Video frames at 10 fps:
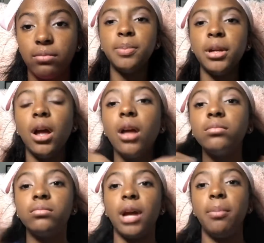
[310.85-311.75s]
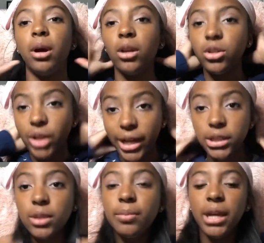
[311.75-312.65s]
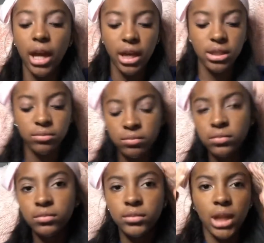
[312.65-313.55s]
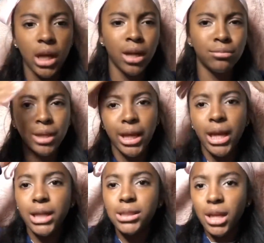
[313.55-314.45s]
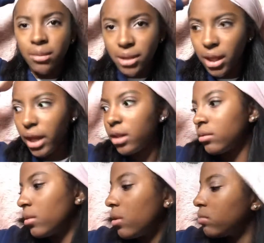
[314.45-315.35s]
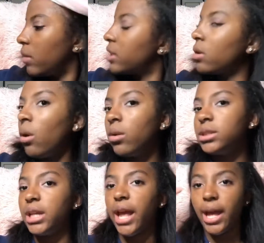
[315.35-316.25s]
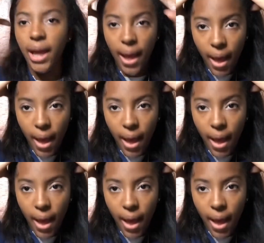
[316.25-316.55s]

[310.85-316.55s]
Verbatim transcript: Put on my polo tracksuit because it's gonna be like, it's cold today.